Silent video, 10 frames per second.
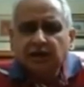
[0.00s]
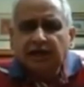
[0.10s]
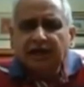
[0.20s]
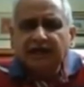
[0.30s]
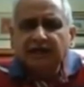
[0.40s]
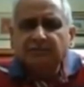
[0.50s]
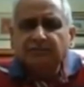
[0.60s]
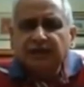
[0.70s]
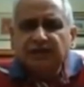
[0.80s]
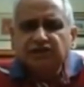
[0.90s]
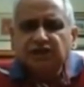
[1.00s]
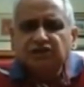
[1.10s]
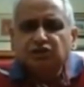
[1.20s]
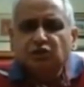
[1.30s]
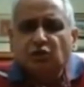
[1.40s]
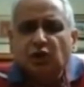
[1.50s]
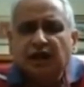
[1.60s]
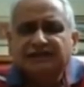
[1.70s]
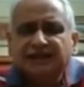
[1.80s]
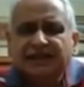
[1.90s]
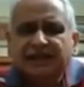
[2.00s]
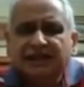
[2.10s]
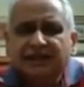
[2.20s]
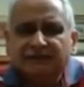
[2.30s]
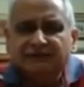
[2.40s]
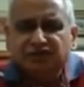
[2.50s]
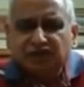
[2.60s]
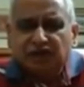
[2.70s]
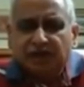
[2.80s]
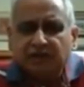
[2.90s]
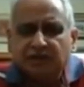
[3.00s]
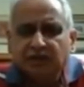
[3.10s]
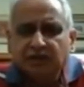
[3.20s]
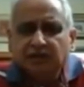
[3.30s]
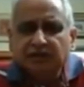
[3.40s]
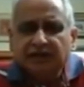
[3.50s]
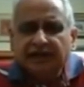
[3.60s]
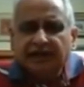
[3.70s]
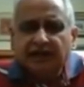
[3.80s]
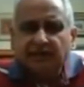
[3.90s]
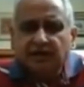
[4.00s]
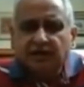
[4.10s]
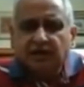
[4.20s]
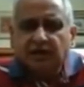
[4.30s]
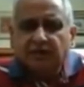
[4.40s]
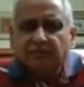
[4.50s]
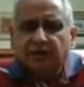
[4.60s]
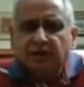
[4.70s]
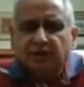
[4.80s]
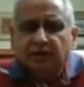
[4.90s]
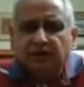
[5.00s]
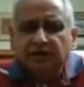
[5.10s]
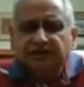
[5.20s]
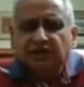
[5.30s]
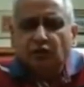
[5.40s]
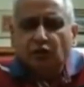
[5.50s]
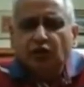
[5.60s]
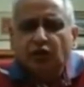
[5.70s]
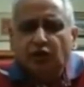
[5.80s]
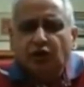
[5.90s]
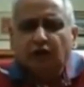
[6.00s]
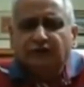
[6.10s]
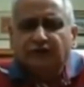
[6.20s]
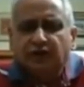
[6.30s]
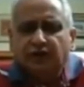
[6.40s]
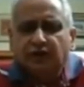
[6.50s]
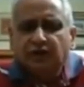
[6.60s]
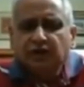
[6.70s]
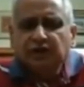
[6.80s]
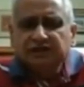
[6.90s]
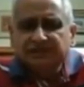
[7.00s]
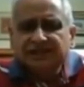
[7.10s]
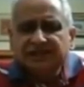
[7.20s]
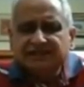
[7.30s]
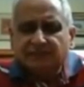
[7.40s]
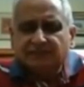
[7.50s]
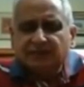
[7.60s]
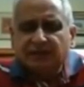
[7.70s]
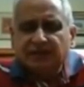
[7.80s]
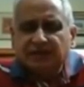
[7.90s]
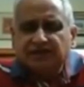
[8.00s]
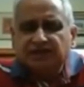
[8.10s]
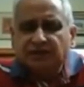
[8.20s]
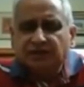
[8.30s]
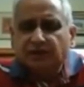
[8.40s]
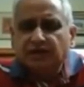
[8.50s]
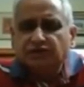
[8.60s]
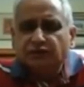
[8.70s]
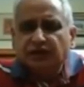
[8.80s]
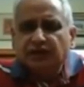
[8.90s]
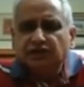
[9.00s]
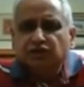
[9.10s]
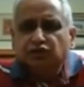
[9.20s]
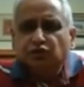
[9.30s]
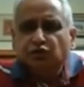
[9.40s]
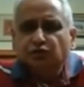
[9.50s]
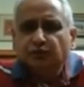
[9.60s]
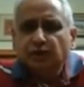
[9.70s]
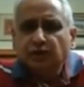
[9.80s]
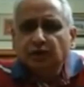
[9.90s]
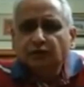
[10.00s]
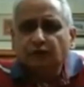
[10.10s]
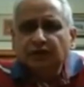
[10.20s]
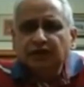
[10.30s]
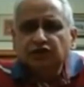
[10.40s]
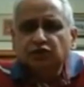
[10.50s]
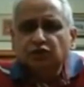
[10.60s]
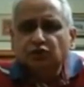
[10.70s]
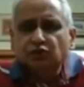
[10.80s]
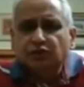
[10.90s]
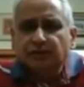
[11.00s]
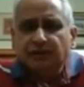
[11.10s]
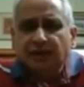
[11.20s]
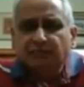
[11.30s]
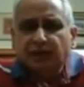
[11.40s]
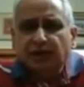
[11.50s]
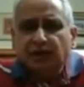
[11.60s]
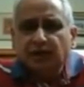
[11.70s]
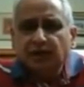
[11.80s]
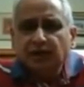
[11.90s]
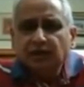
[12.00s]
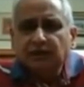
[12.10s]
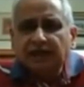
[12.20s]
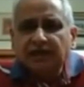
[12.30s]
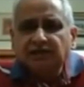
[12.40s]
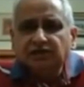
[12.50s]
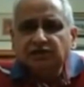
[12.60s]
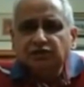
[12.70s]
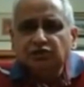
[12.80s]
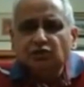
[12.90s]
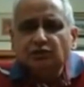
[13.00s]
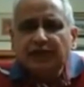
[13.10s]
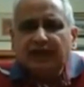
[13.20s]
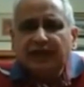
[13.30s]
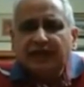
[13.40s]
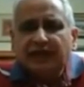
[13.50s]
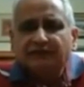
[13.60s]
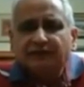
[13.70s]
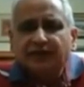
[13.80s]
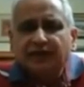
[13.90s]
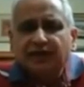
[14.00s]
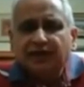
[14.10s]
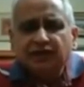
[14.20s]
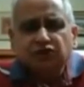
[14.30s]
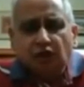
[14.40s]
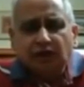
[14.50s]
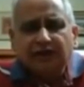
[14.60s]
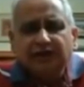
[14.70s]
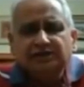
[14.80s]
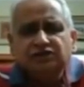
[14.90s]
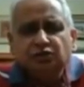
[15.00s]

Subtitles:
and in patients who are zinc deficient, there is a role of zinc supplementation, but we need to remember that you may have a intolerance